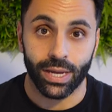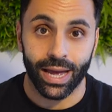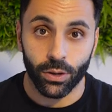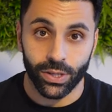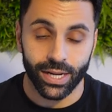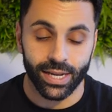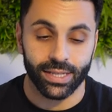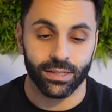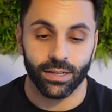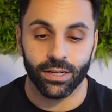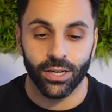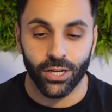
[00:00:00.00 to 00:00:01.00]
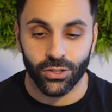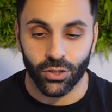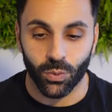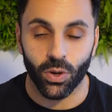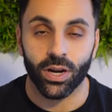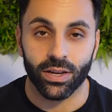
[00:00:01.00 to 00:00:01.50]
calculator to
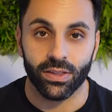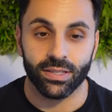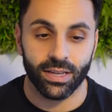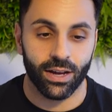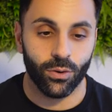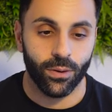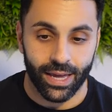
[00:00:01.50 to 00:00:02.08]
work this out.